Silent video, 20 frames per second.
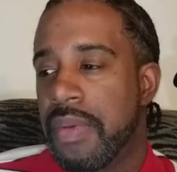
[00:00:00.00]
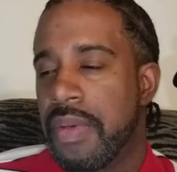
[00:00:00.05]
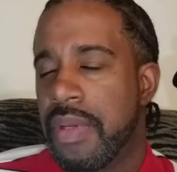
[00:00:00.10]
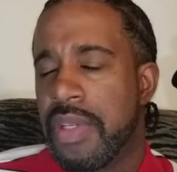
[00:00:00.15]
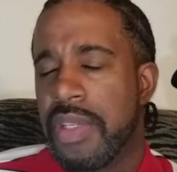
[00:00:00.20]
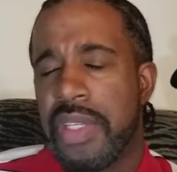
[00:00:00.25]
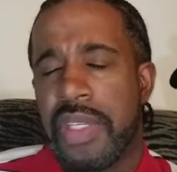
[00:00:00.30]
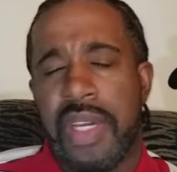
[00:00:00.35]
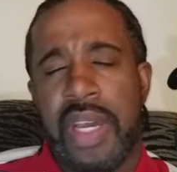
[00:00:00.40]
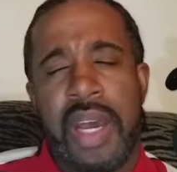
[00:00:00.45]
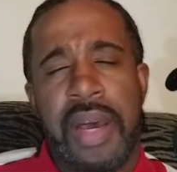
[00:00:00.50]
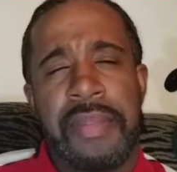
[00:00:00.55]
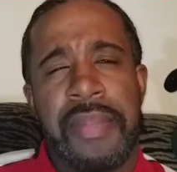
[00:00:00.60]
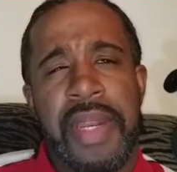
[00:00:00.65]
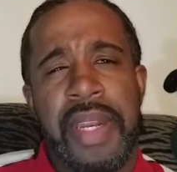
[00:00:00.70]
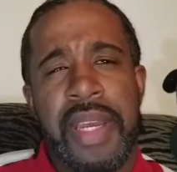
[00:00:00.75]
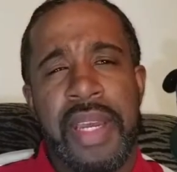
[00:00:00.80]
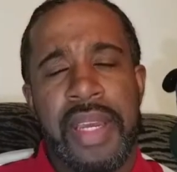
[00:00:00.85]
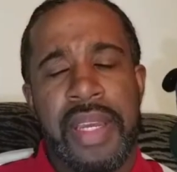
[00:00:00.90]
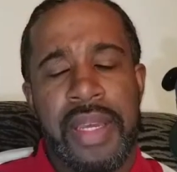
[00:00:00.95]
is it
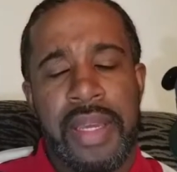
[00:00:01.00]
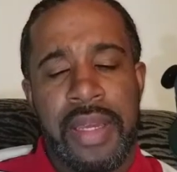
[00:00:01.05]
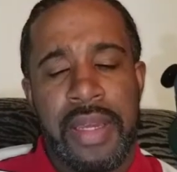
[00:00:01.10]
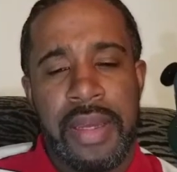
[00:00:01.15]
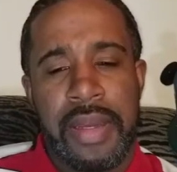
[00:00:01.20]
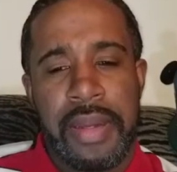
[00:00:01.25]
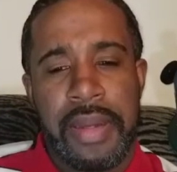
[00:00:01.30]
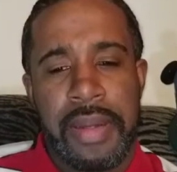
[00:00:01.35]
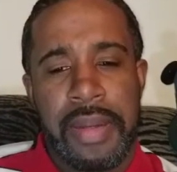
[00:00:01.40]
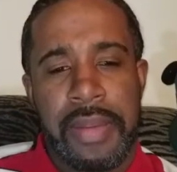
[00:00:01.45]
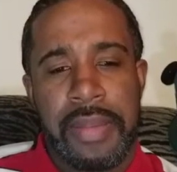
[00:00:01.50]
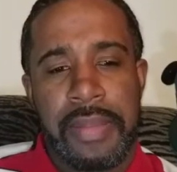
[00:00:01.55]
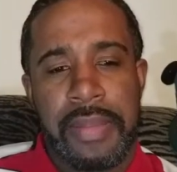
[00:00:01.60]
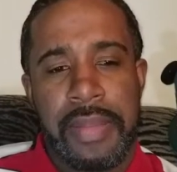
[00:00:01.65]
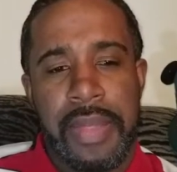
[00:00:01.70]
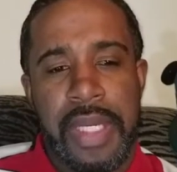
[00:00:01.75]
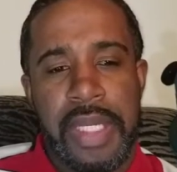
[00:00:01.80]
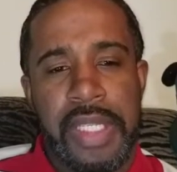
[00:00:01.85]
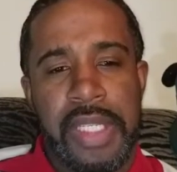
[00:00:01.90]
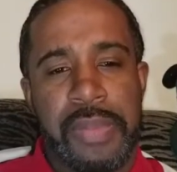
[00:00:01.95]
common that, um,
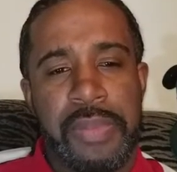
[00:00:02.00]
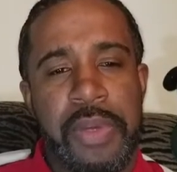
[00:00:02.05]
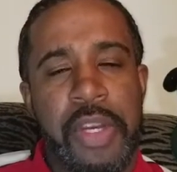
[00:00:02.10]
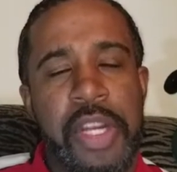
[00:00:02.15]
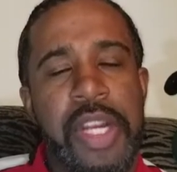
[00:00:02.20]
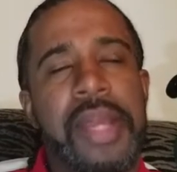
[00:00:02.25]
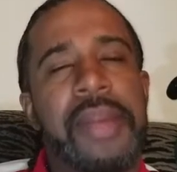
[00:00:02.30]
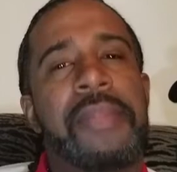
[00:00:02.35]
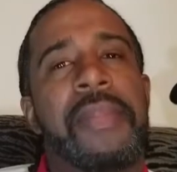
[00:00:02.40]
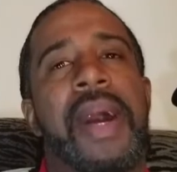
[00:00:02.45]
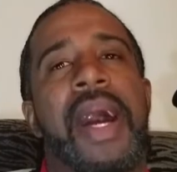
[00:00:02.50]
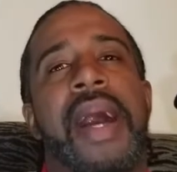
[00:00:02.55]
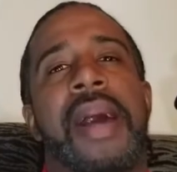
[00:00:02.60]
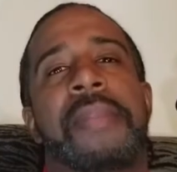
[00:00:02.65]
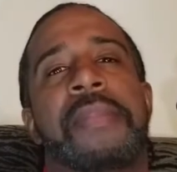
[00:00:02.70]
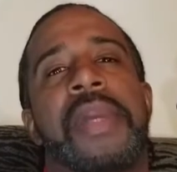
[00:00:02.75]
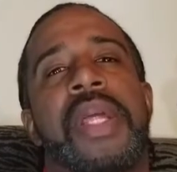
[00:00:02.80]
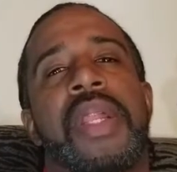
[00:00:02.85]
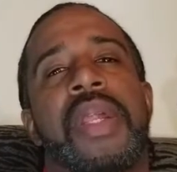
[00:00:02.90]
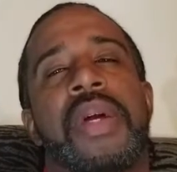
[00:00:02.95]
is it pretty
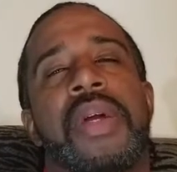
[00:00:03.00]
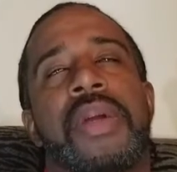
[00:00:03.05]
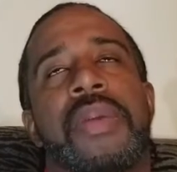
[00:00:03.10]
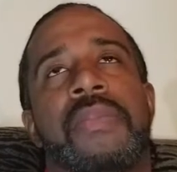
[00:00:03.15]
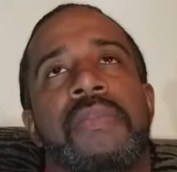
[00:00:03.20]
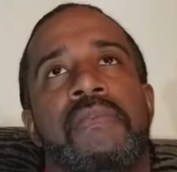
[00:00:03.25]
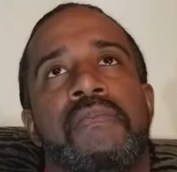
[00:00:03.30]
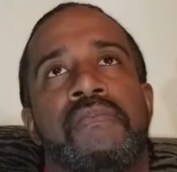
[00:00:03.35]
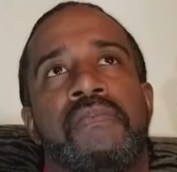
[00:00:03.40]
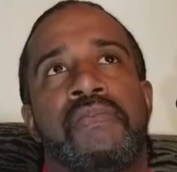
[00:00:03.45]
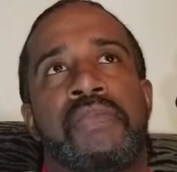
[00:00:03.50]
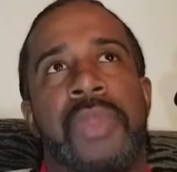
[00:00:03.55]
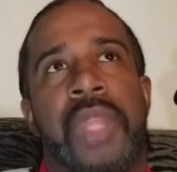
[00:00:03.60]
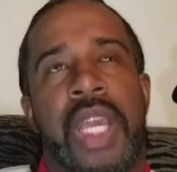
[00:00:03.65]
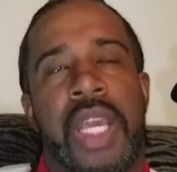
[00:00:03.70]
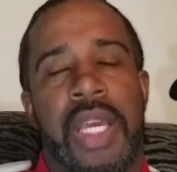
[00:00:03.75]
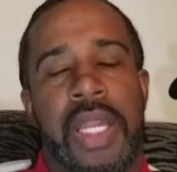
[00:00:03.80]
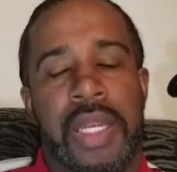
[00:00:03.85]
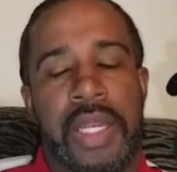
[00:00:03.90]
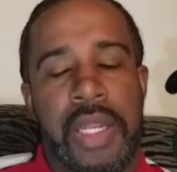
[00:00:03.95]
popular
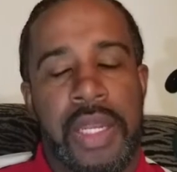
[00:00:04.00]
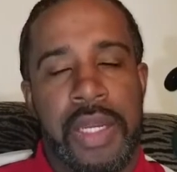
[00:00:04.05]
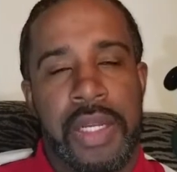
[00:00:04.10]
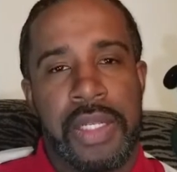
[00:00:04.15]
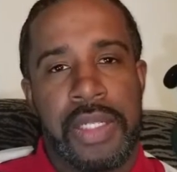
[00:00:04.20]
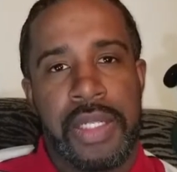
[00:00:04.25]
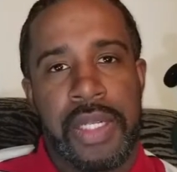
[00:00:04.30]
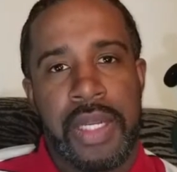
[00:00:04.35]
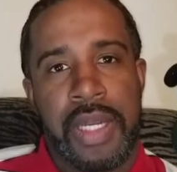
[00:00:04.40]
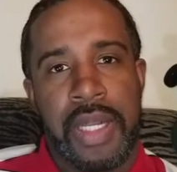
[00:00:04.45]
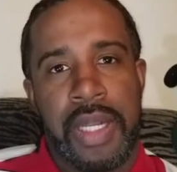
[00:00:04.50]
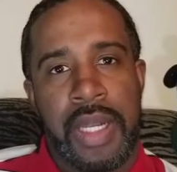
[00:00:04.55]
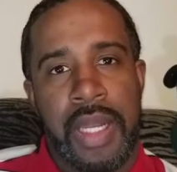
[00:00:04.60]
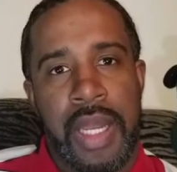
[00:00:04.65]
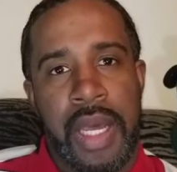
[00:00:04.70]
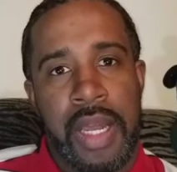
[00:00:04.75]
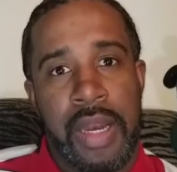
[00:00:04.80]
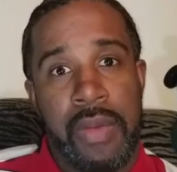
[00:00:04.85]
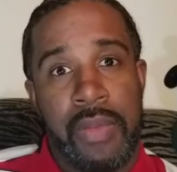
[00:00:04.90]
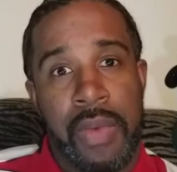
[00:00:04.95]
that there's a
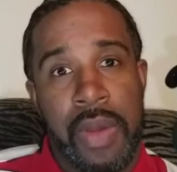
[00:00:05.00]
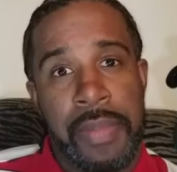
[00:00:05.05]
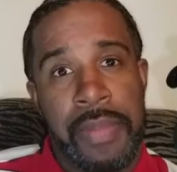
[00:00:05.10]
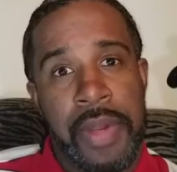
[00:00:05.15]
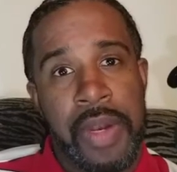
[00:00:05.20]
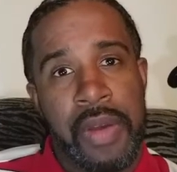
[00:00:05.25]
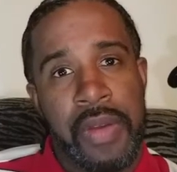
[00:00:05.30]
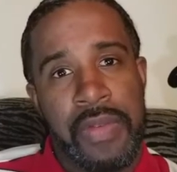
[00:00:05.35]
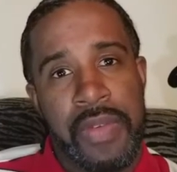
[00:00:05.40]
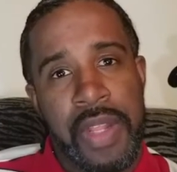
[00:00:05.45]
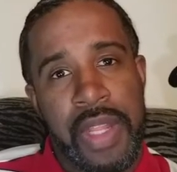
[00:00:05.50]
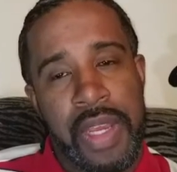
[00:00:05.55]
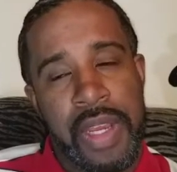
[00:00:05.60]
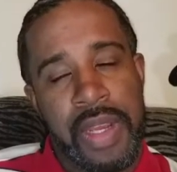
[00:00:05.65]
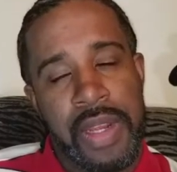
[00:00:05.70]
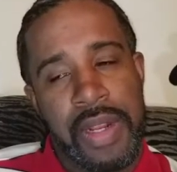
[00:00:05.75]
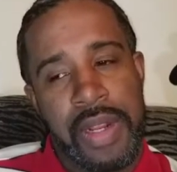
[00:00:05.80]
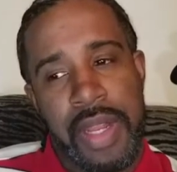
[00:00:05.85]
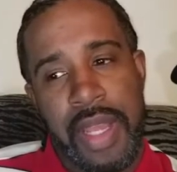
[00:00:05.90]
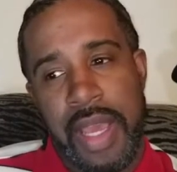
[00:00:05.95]
lot of women over
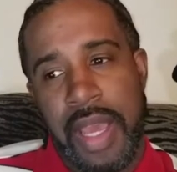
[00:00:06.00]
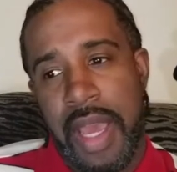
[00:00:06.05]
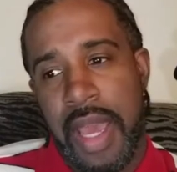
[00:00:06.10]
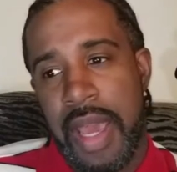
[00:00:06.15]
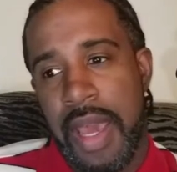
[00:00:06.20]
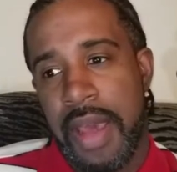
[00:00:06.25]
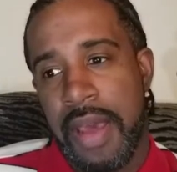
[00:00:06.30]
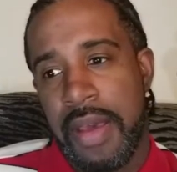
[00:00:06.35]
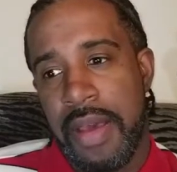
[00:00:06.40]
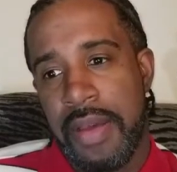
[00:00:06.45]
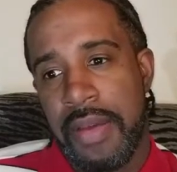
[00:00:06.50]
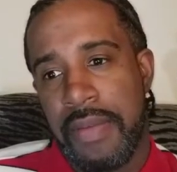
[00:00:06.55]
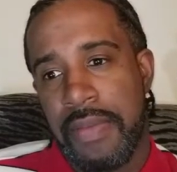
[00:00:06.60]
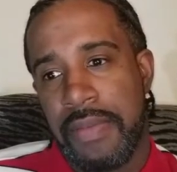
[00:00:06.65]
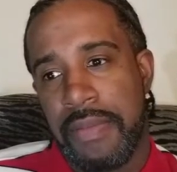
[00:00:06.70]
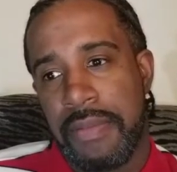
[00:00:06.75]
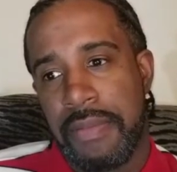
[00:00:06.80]
there that have